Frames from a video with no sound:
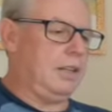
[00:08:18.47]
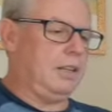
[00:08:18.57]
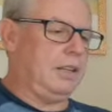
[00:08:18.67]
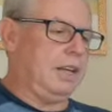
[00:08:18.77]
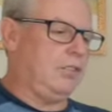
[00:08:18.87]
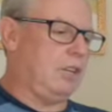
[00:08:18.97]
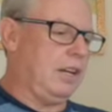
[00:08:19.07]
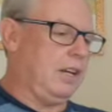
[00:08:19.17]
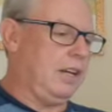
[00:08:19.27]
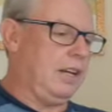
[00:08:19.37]
There's
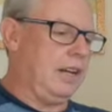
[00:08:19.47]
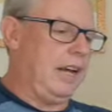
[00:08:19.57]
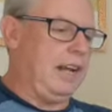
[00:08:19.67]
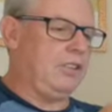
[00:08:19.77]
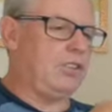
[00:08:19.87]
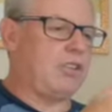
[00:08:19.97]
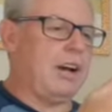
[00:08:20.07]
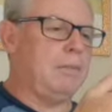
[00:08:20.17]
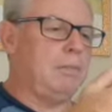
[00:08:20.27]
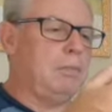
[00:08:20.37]
a head
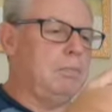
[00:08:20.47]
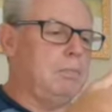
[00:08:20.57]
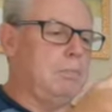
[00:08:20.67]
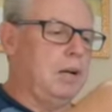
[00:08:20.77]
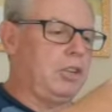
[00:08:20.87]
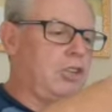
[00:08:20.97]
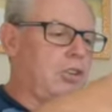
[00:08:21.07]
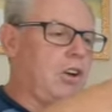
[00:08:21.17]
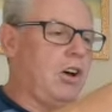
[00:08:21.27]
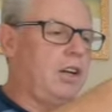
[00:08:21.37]
strap, much
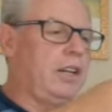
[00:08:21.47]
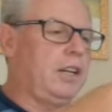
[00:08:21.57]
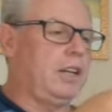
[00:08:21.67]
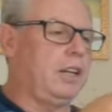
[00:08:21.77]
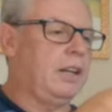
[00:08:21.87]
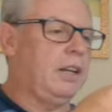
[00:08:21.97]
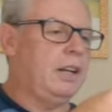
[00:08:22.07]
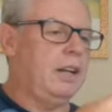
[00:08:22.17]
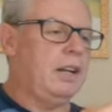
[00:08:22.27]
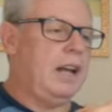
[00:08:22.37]
like
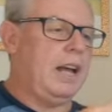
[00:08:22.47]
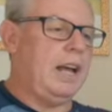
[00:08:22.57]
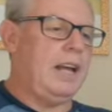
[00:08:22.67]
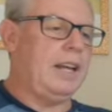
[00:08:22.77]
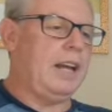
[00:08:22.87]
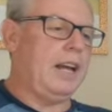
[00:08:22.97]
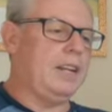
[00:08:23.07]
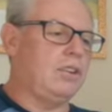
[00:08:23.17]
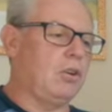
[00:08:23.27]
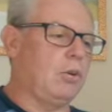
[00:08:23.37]
a
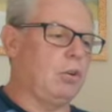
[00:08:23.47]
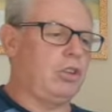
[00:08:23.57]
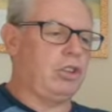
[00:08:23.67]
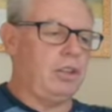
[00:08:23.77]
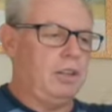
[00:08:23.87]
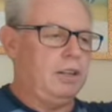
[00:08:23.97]
head torch,